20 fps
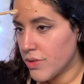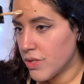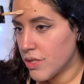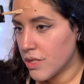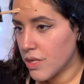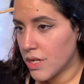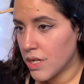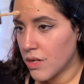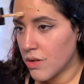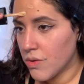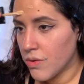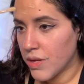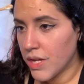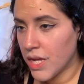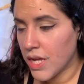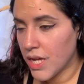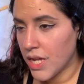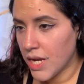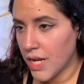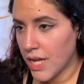just gonna go
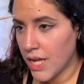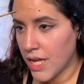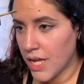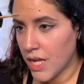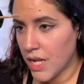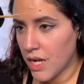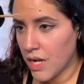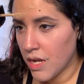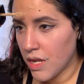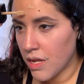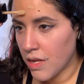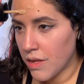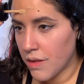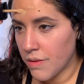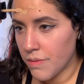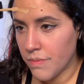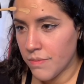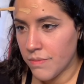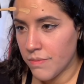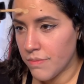ahead and
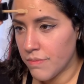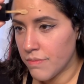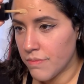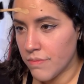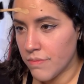um,